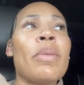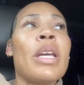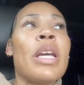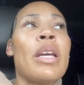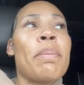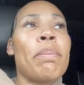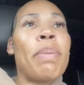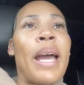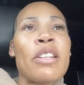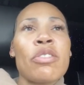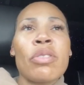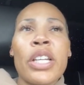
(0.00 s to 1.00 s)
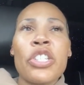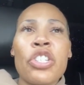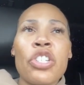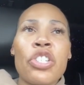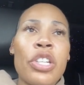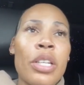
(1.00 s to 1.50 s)
and past
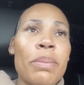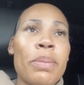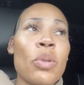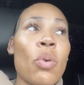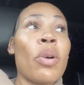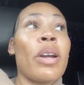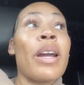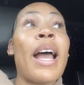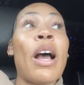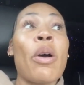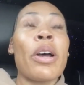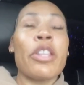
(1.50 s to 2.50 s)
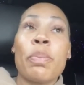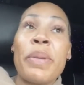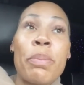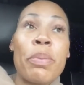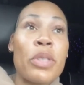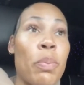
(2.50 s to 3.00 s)
relationships or how other
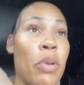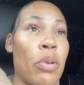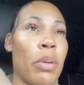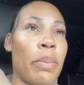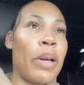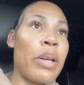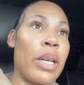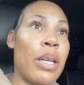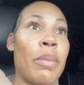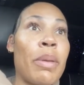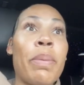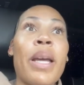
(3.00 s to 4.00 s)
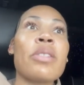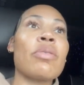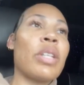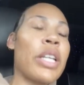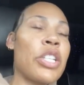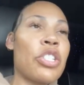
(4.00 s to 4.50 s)
people spoke about him in
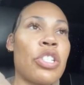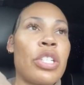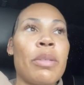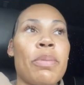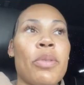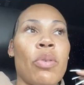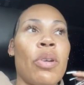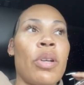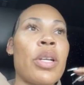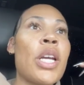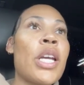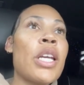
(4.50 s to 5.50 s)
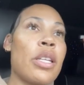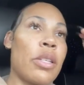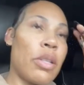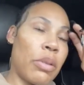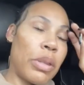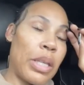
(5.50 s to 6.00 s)
past relationships or,
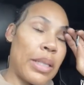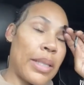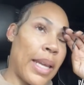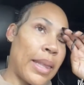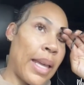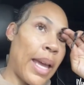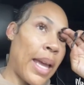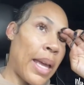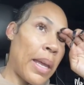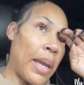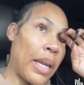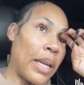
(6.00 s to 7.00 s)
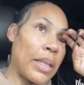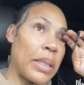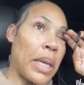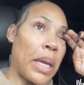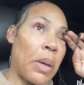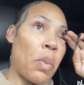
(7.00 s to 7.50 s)
you know, things like that. And
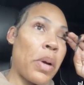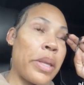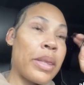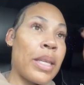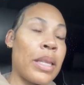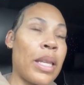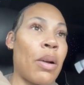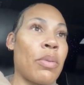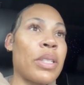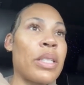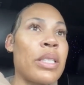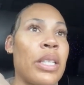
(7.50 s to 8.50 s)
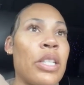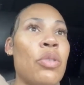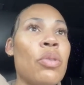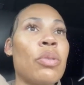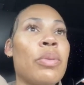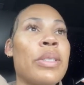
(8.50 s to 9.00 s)
it's like one thing that was
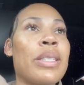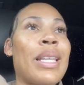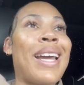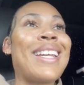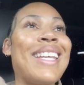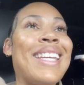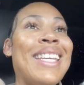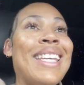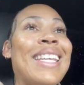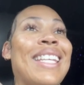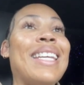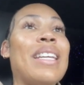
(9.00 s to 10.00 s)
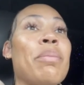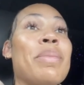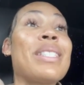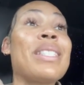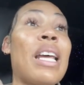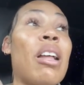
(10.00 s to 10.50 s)
continual was that he
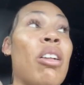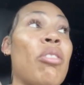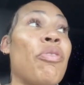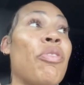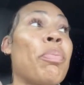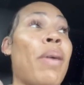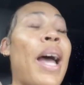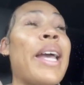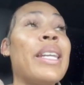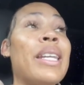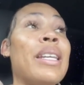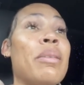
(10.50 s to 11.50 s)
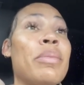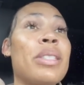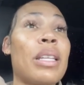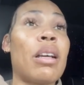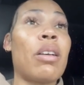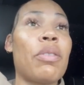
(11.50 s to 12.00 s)
himself prided
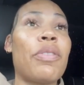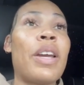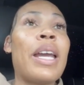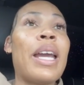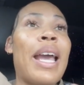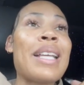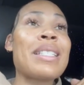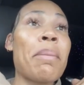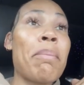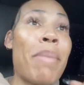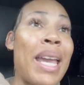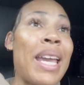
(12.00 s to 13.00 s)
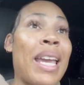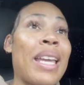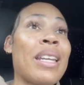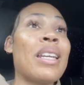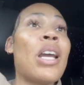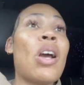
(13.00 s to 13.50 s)
himself as a
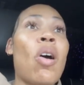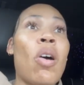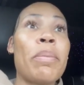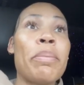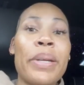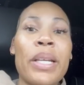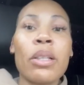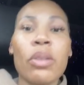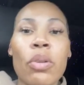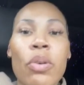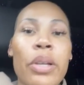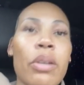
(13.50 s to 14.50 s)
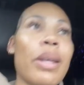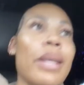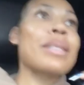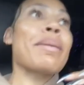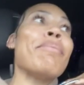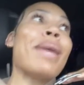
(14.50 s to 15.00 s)
man on being loyal,
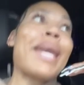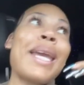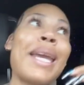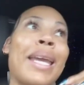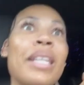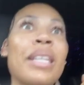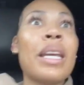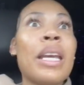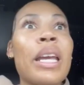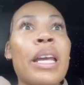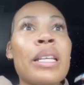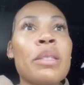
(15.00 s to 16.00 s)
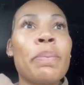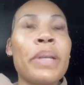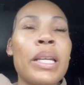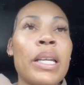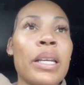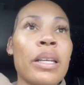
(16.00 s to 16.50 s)
as a man, as
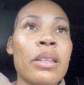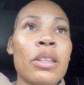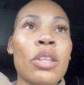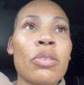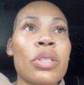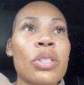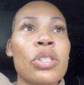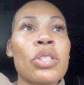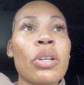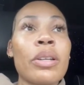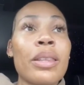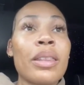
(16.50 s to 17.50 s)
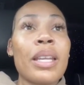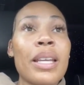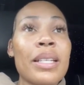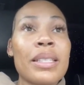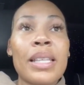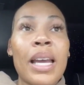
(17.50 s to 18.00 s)
being, there's just certain
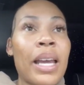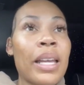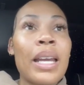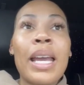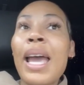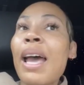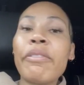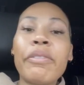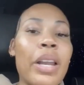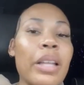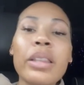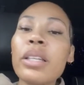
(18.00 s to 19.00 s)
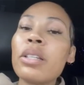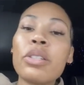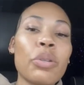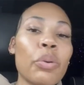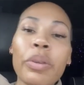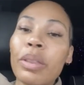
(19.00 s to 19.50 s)
things that have nothing to
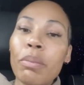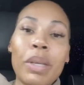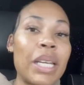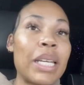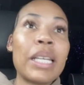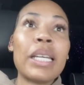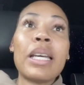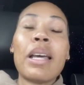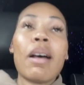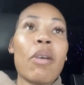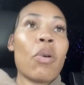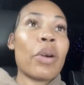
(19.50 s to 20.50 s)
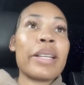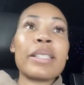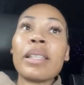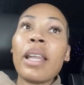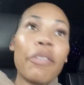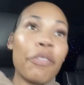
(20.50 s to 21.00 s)
do with me or
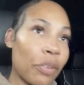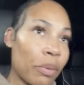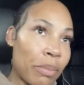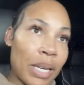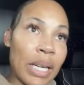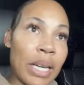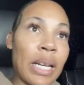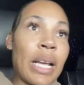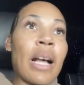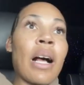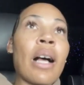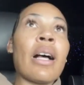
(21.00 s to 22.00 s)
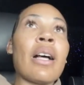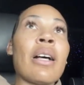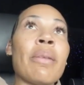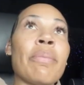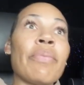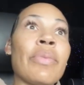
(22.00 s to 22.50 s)
his love for me,
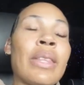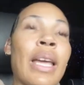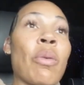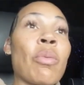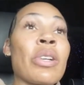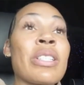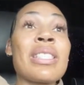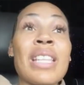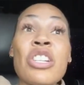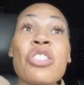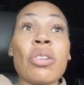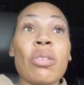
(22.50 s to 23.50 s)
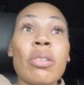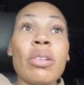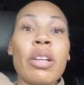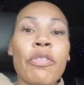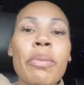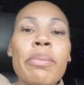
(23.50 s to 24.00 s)
that were essential
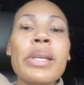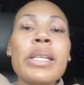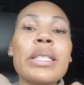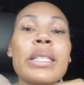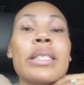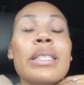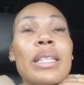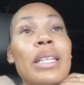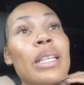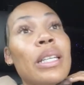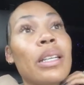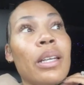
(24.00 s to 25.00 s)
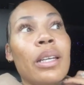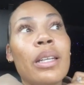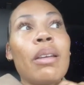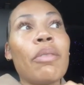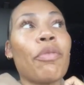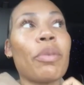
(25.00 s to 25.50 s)
for me to see
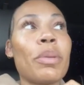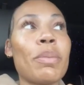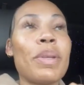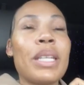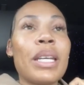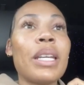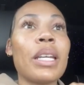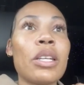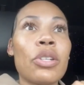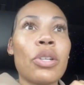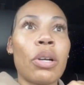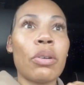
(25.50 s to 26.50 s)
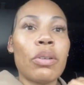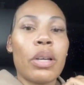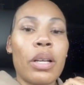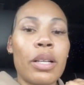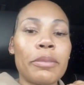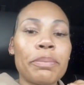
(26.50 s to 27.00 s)
in him from the beginning, you know?
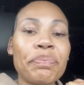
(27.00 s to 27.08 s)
